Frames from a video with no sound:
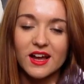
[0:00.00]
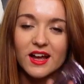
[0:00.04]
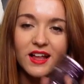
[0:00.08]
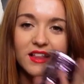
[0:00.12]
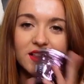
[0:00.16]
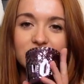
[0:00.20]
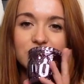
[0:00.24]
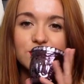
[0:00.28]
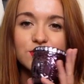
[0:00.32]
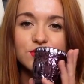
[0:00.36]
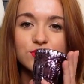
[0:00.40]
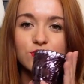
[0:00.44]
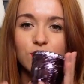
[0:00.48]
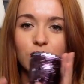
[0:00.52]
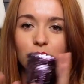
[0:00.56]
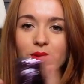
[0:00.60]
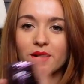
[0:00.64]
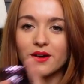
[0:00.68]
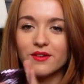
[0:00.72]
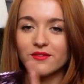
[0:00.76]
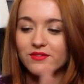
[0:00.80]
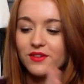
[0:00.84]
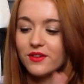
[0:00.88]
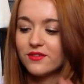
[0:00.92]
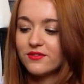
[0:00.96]
And this was
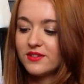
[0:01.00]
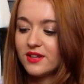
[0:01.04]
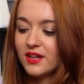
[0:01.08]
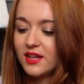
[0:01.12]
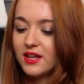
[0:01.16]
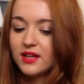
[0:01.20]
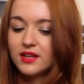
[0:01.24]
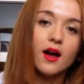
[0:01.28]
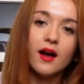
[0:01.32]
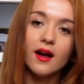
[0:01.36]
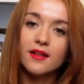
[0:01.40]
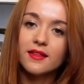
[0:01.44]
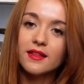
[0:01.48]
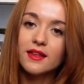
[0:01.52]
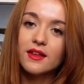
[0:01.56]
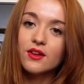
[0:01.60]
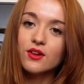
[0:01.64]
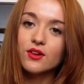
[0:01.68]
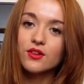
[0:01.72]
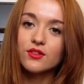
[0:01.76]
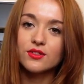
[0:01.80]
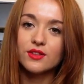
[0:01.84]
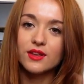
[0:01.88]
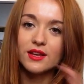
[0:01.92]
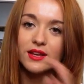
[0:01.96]
£1.50. I then
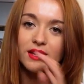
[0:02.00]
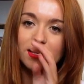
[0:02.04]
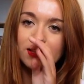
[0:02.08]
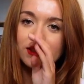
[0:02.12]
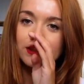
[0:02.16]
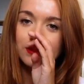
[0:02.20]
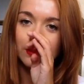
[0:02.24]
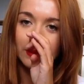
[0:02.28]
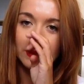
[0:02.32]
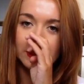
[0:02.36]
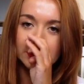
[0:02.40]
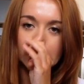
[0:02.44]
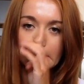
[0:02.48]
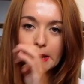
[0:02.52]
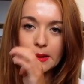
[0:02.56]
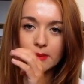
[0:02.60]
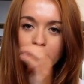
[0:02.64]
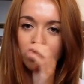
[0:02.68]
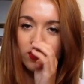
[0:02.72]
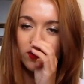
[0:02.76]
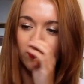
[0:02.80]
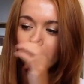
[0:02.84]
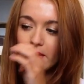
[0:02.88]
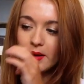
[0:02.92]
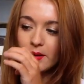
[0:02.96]
got these, which are
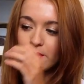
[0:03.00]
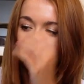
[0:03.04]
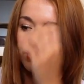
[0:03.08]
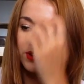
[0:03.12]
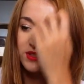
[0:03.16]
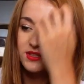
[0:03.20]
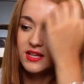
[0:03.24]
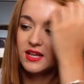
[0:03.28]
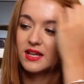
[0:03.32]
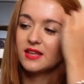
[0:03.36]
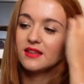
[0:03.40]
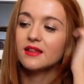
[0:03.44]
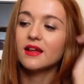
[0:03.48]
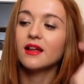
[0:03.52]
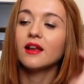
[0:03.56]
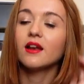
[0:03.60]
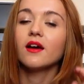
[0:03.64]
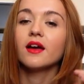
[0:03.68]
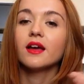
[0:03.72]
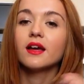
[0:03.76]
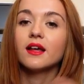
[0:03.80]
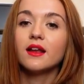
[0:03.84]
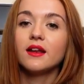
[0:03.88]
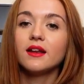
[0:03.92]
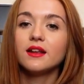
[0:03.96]
really, really pretty. They're
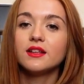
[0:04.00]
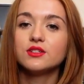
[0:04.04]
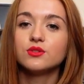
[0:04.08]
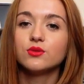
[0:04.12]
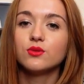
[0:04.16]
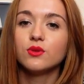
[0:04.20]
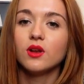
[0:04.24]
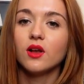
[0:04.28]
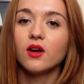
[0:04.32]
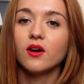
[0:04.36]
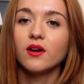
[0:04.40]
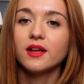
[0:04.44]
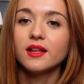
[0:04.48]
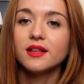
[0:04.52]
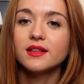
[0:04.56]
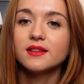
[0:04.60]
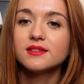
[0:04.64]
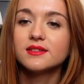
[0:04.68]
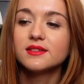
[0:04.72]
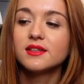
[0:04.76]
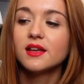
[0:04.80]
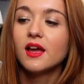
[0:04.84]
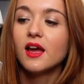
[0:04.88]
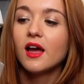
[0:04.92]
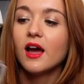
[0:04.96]
like little
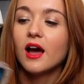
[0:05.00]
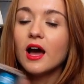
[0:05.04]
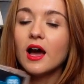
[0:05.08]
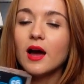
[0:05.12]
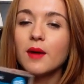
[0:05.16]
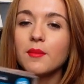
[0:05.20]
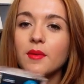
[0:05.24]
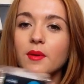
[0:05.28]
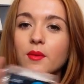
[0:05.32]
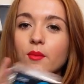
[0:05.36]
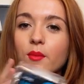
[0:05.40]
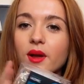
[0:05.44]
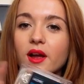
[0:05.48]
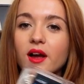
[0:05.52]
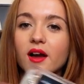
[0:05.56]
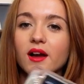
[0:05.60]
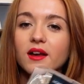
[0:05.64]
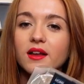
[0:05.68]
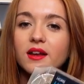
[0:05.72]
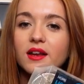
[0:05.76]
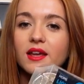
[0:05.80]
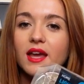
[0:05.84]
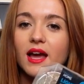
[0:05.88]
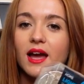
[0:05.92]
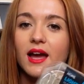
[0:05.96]
lights. And we are
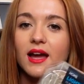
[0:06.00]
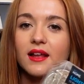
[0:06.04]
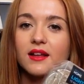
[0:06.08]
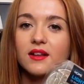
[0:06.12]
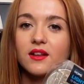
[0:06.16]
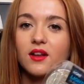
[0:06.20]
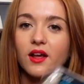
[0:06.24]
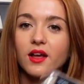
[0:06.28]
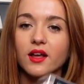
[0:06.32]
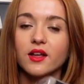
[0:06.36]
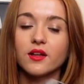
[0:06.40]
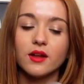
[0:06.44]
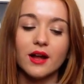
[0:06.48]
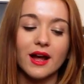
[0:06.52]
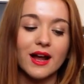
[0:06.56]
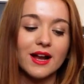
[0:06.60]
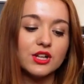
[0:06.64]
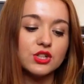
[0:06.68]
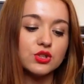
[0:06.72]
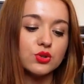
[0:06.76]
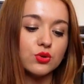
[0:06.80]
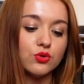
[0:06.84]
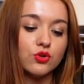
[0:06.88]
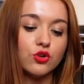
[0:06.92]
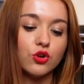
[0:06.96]
going to get like
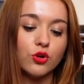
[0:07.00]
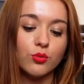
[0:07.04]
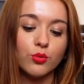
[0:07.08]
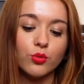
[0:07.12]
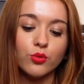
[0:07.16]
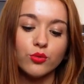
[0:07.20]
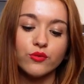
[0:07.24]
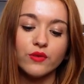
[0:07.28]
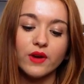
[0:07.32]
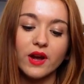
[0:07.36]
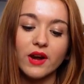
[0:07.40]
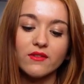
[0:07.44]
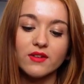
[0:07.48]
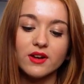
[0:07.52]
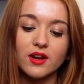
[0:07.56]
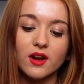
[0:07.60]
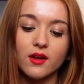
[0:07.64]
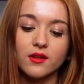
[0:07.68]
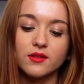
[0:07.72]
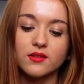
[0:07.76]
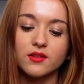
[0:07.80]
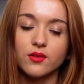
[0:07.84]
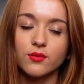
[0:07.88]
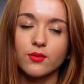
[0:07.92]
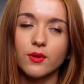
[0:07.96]
actual normal fairy
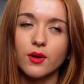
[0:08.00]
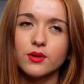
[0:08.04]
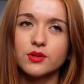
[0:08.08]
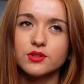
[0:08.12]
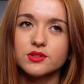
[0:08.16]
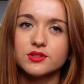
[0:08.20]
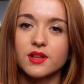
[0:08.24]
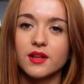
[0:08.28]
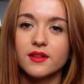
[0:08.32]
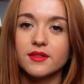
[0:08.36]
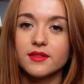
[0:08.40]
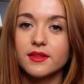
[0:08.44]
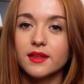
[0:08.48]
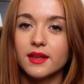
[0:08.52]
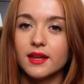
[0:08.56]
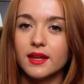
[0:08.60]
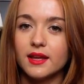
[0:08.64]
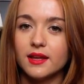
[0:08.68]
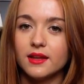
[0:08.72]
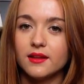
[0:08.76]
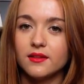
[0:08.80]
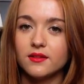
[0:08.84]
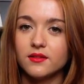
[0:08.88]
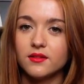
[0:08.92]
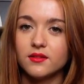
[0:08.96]
lights as well, just like
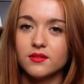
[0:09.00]
the...